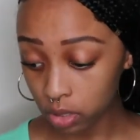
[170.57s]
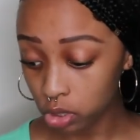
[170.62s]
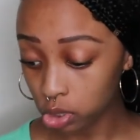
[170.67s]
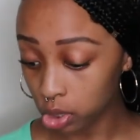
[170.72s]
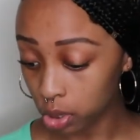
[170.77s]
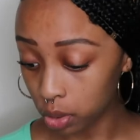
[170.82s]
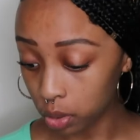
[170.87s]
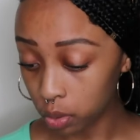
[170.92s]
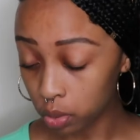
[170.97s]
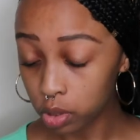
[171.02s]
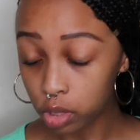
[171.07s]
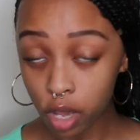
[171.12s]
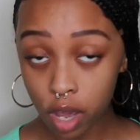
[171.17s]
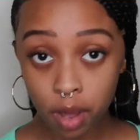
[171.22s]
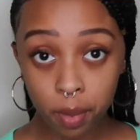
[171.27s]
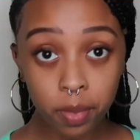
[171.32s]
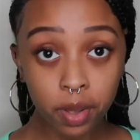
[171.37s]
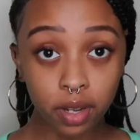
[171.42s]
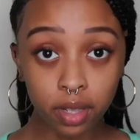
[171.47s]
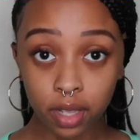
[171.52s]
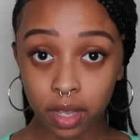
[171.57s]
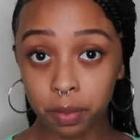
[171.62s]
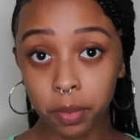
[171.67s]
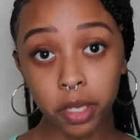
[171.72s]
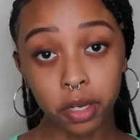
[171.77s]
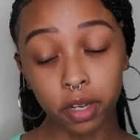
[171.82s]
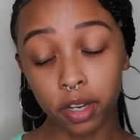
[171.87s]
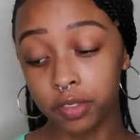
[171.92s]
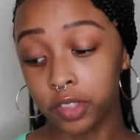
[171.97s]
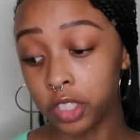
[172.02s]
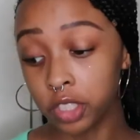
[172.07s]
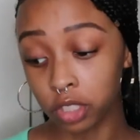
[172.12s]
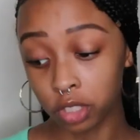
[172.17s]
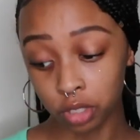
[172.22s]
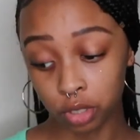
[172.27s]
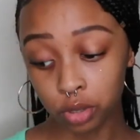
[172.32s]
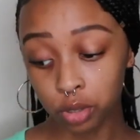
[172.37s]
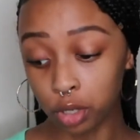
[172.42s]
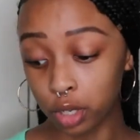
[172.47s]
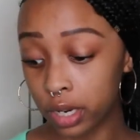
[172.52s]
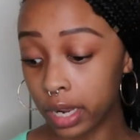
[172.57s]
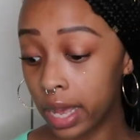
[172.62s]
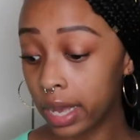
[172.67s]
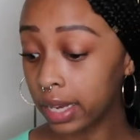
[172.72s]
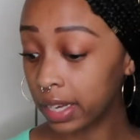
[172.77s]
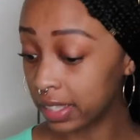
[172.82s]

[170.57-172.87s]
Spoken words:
So y'all better let me know if this is true or not,